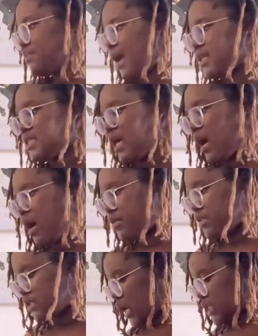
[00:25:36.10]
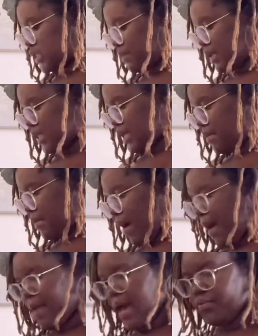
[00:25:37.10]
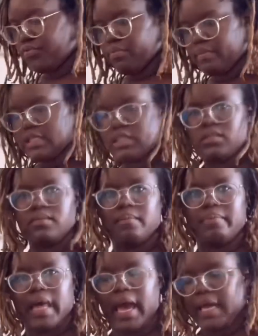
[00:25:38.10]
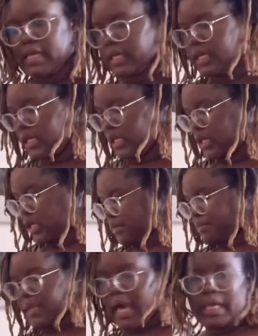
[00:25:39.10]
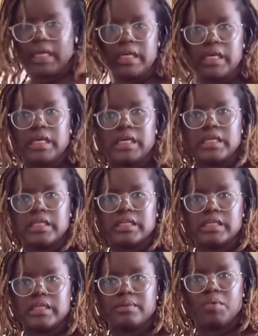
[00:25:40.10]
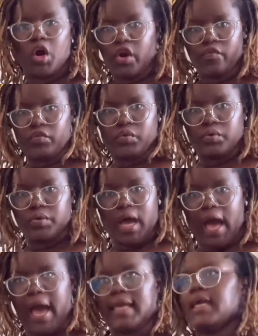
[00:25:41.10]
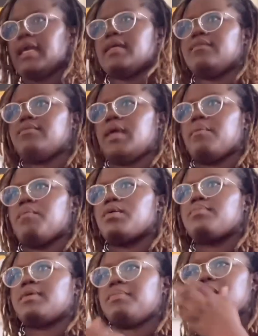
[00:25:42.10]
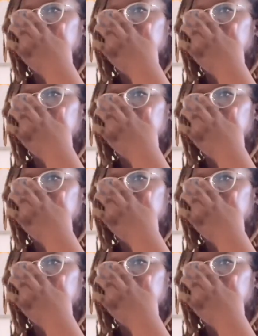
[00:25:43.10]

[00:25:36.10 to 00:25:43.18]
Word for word: black towels. Cause my theme in my bathroom is black and black and marble. I can't like, but